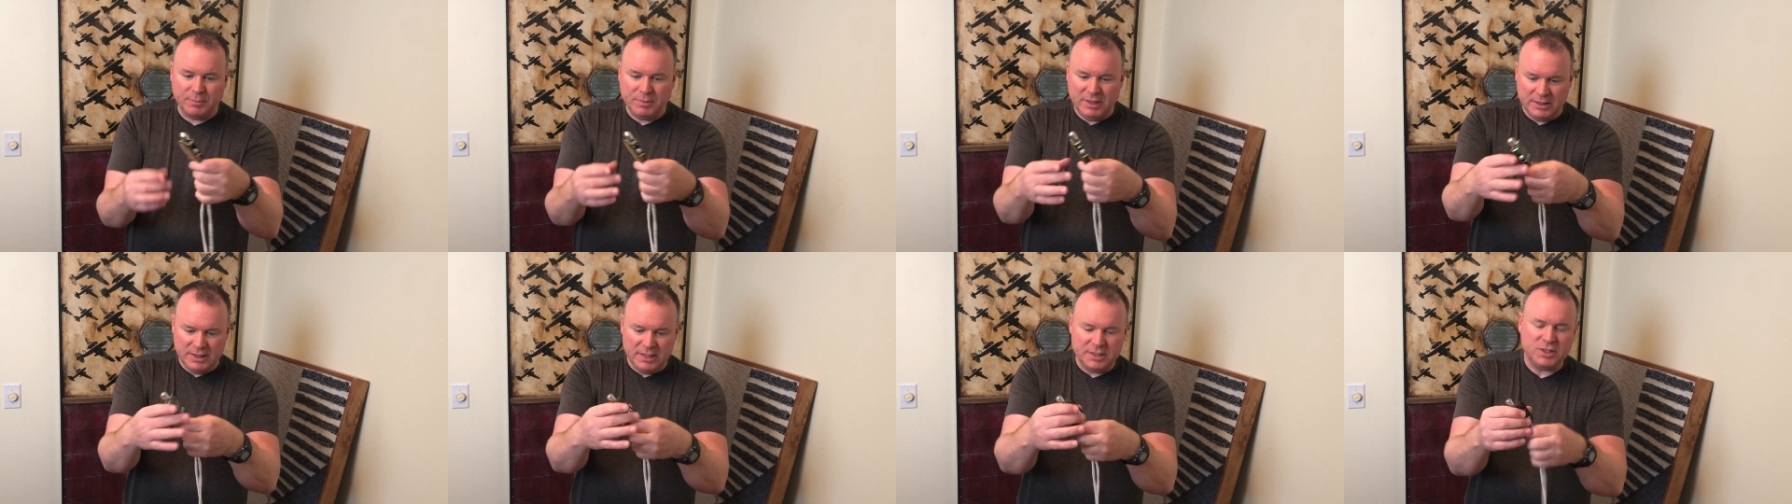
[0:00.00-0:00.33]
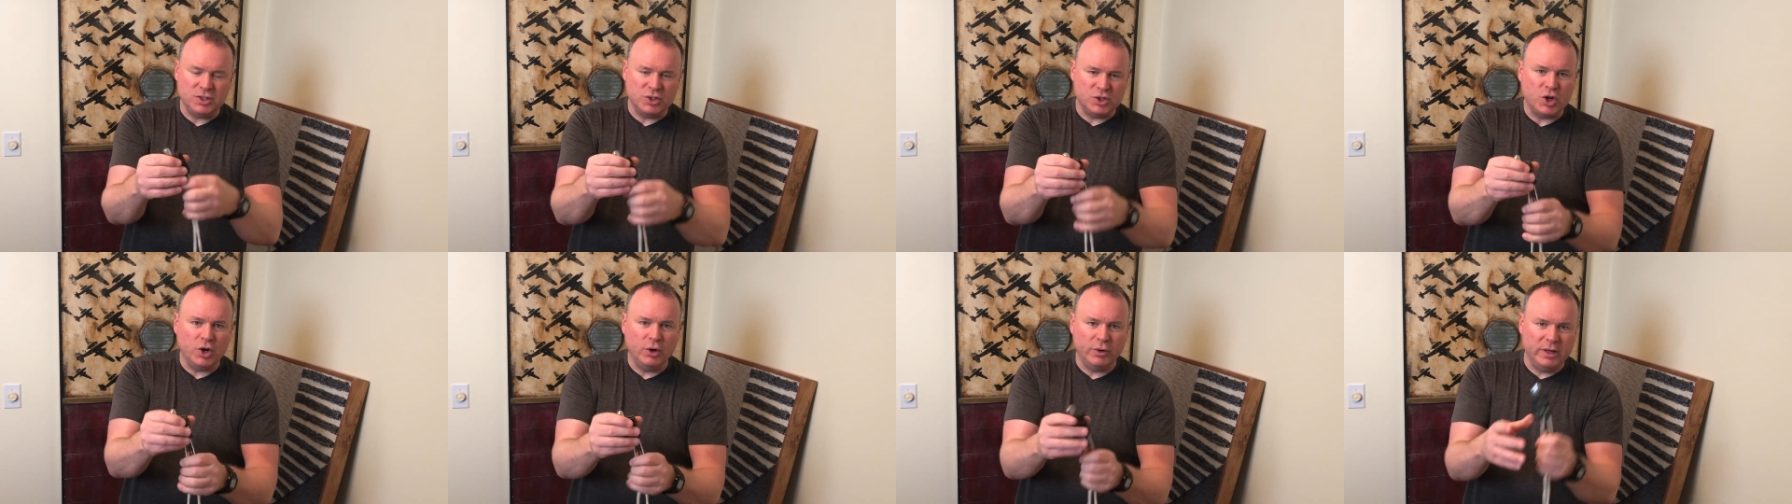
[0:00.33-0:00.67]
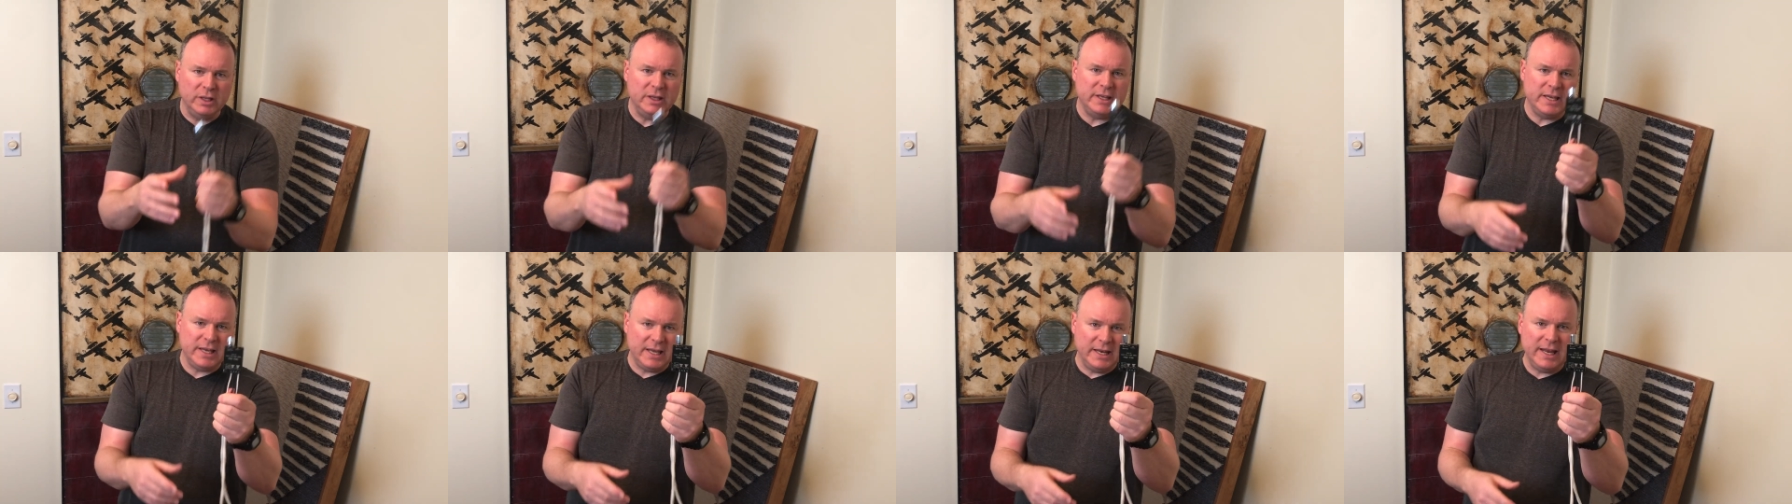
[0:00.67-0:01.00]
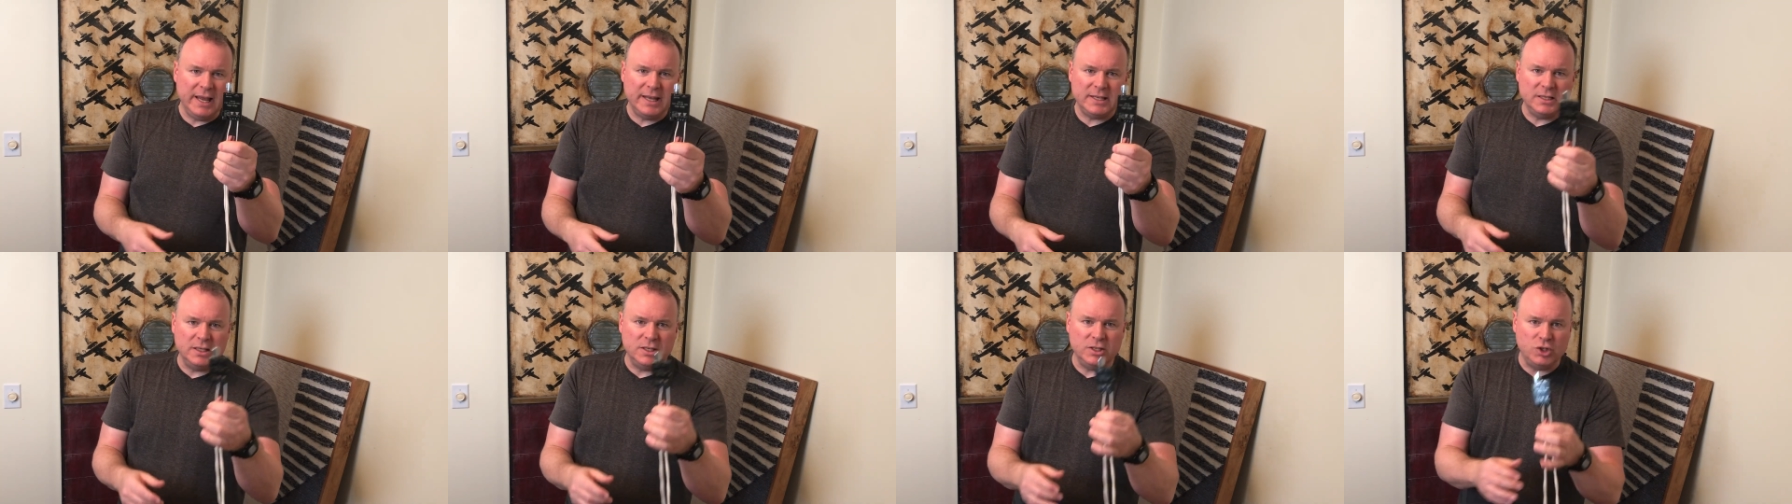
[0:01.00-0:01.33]
This is currently
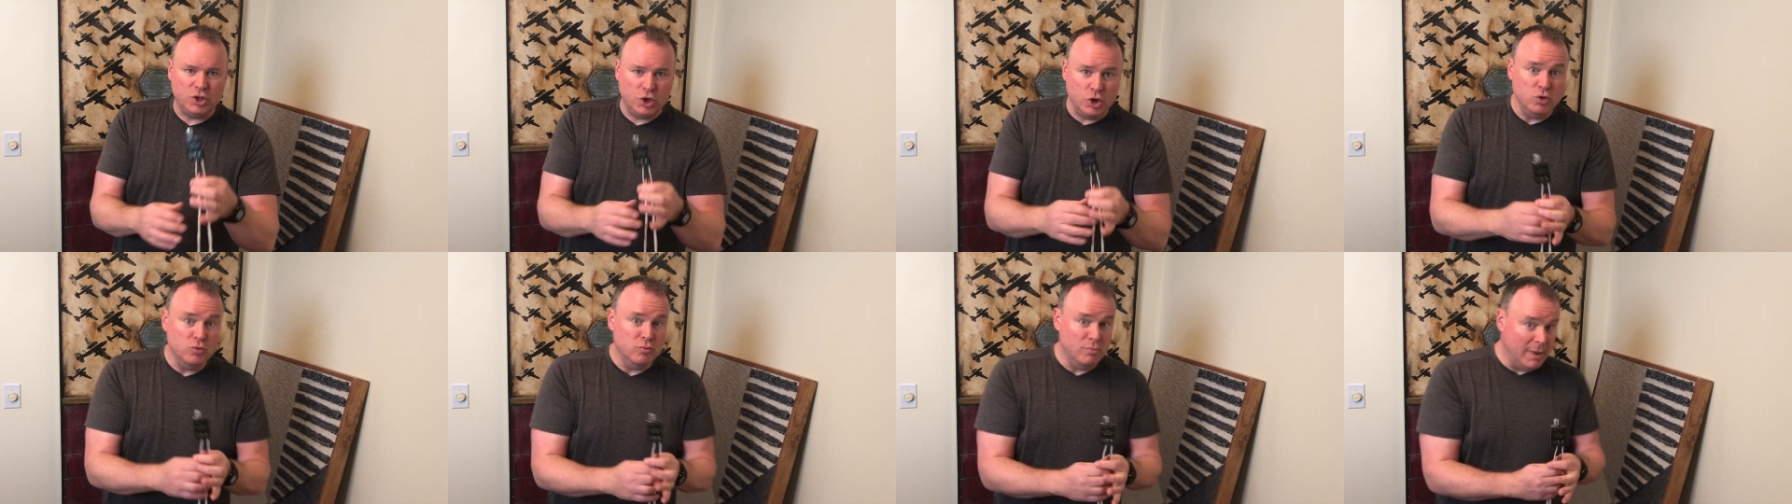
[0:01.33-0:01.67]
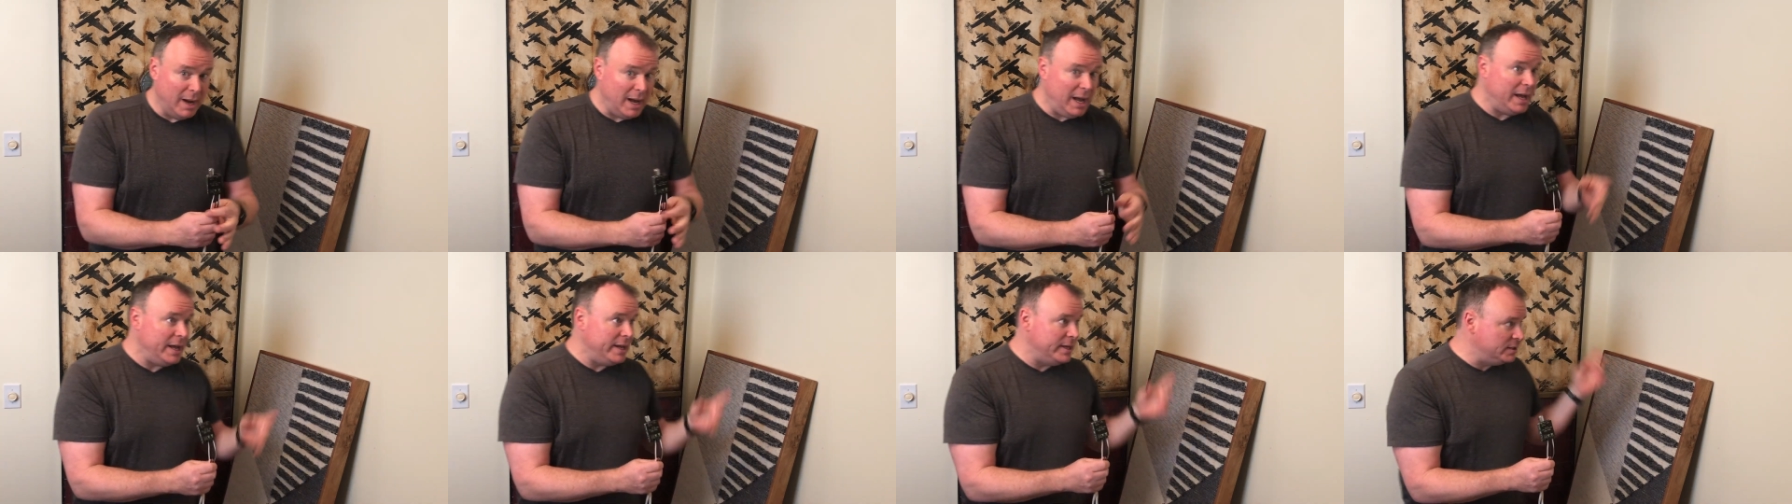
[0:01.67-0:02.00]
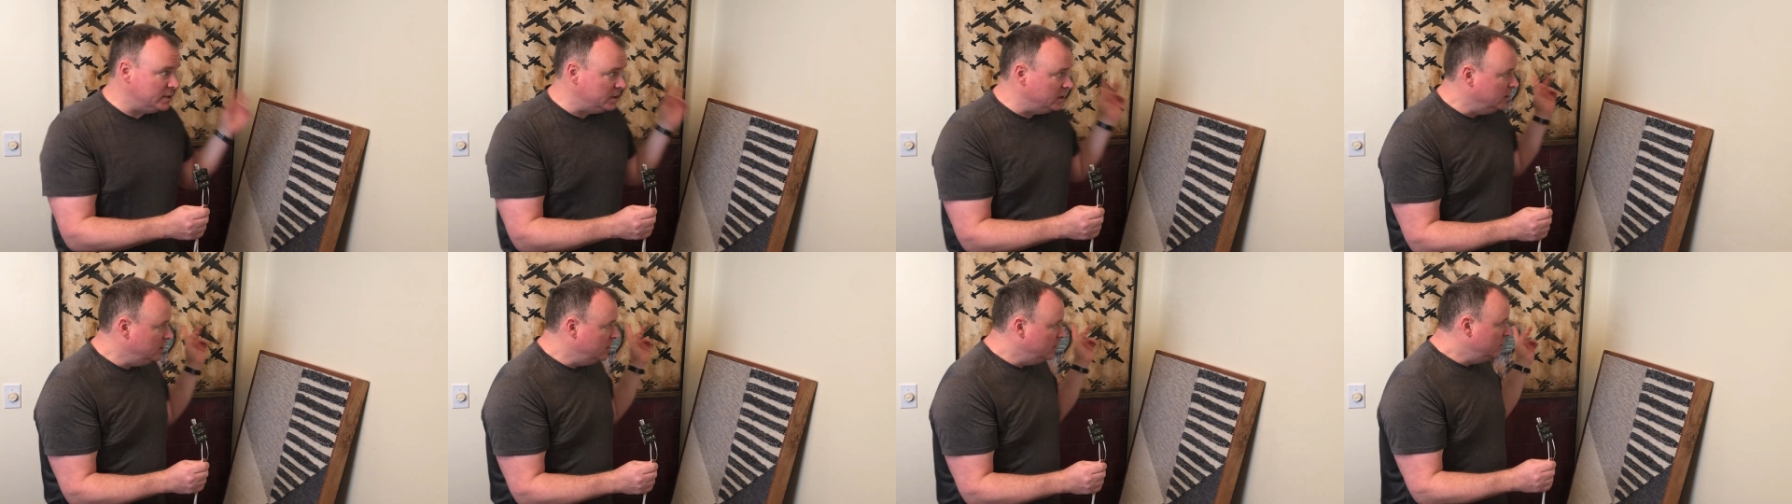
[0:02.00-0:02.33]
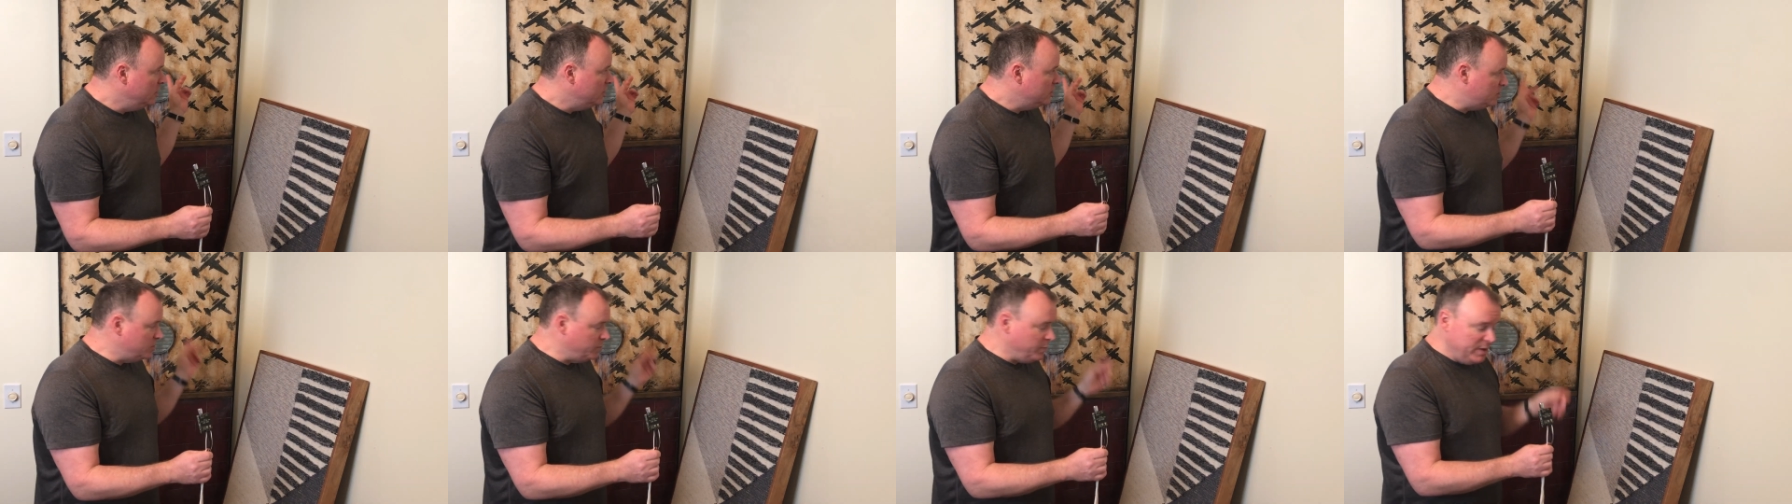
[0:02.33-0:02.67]
connected to my
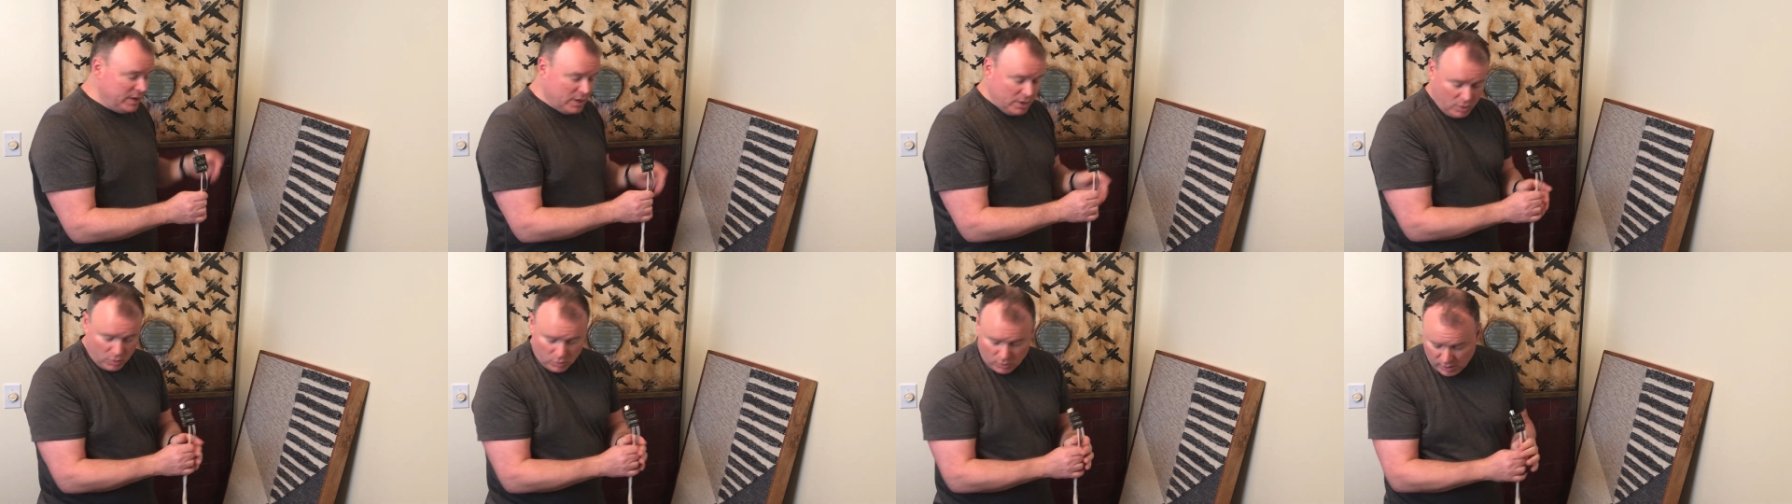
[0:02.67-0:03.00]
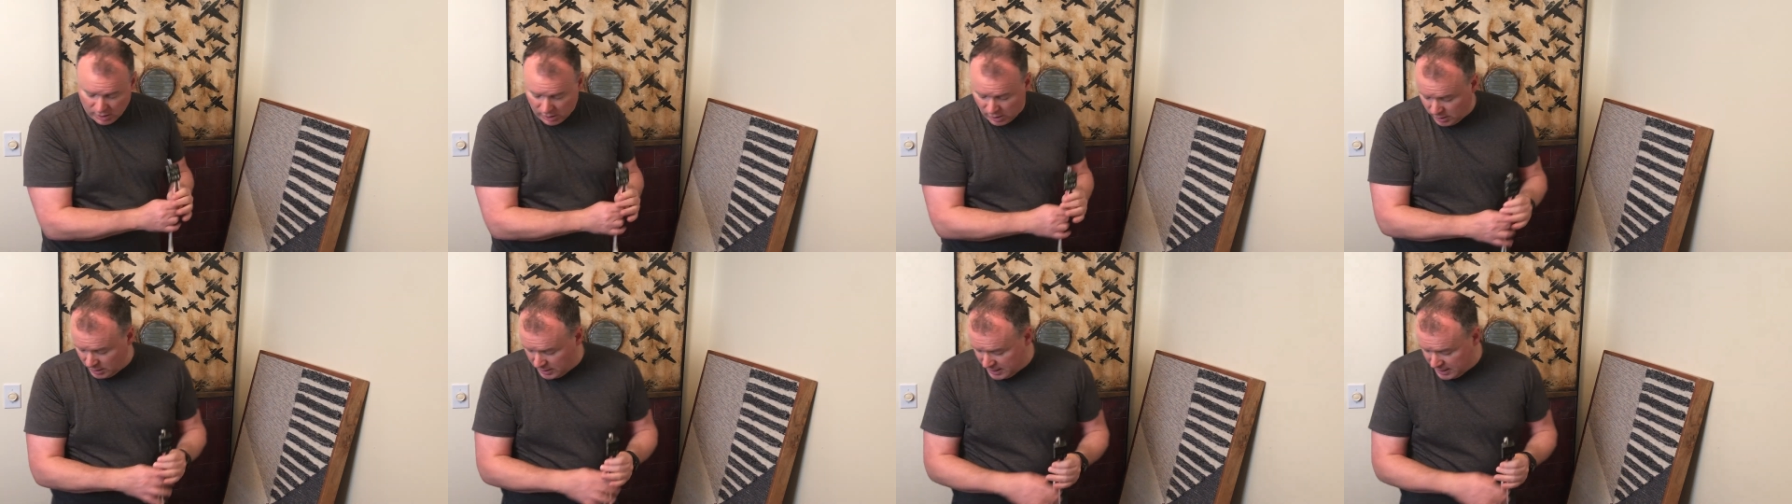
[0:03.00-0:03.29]
speaker wall.